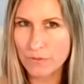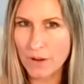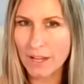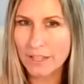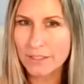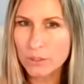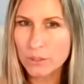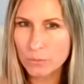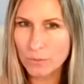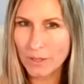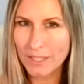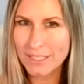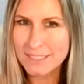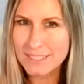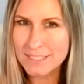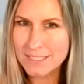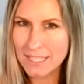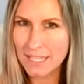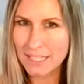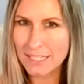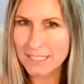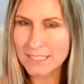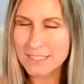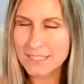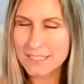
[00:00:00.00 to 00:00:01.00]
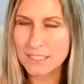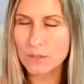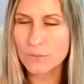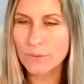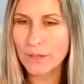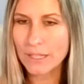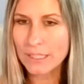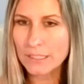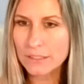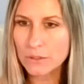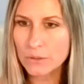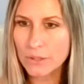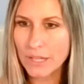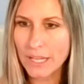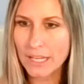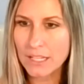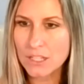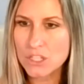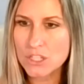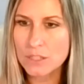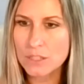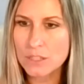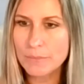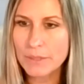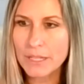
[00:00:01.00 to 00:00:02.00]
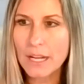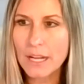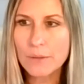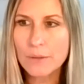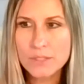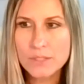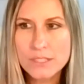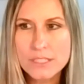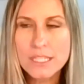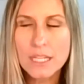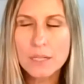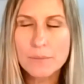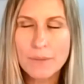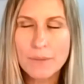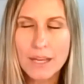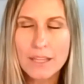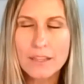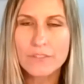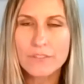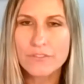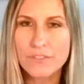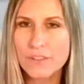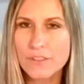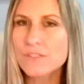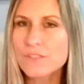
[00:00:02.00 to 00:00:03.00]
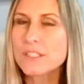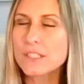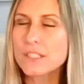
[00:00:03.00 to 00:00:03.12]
find the right sites and the right location, but I would say by the